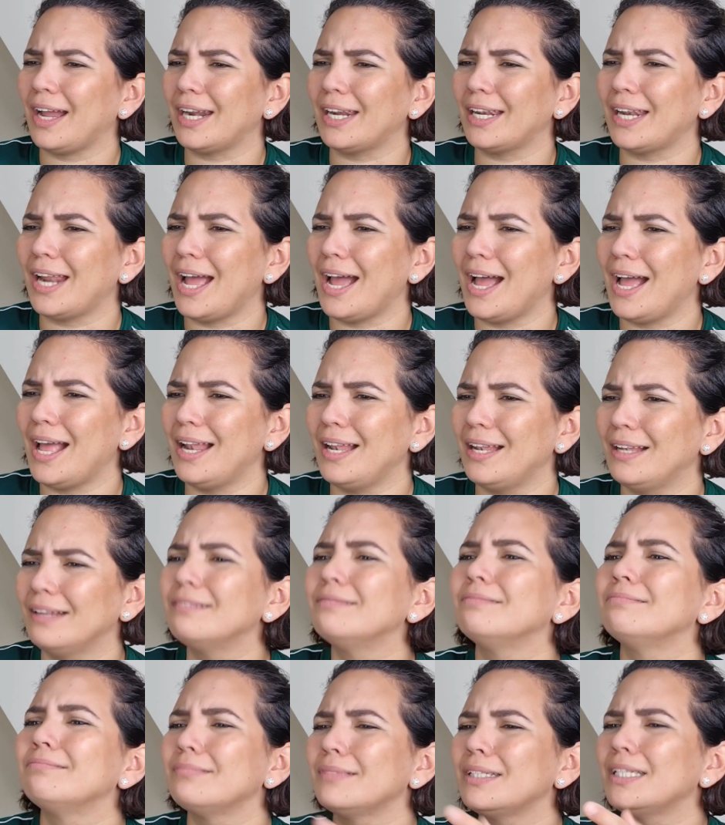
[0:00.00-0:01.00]
carnal.
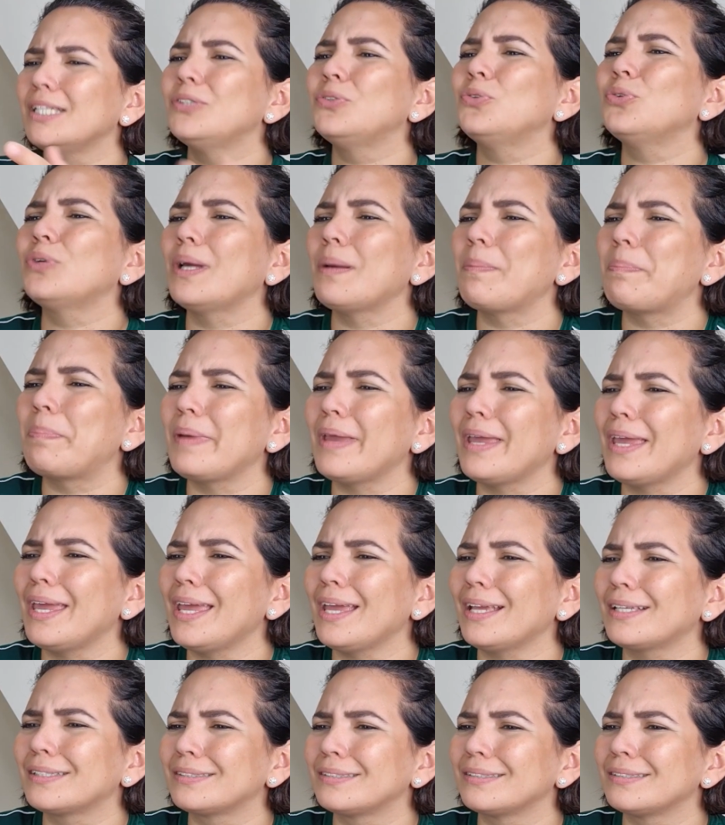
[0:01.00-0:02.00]
¿Tú qué
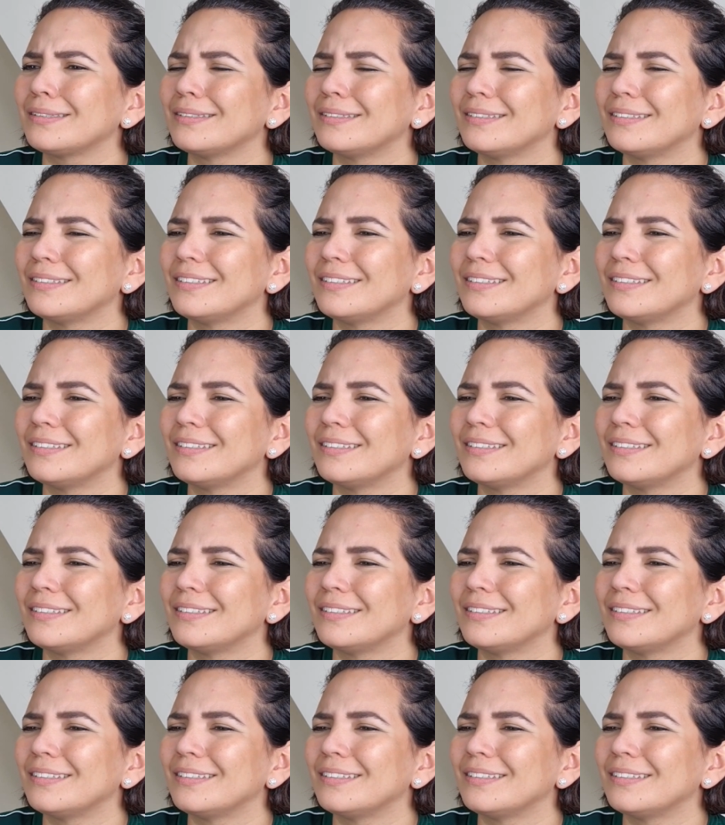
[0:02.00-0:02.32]
pex?